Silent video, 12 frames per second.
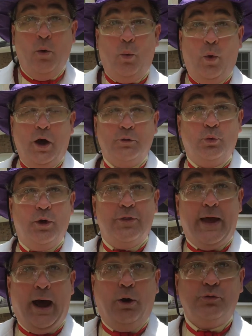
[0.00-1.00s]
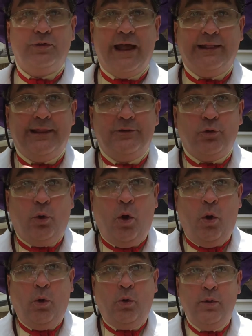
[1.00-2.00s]
one without that little
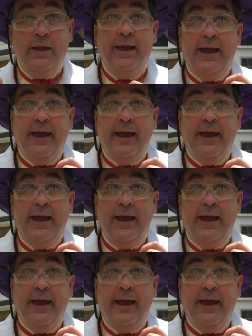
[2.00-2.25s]
hole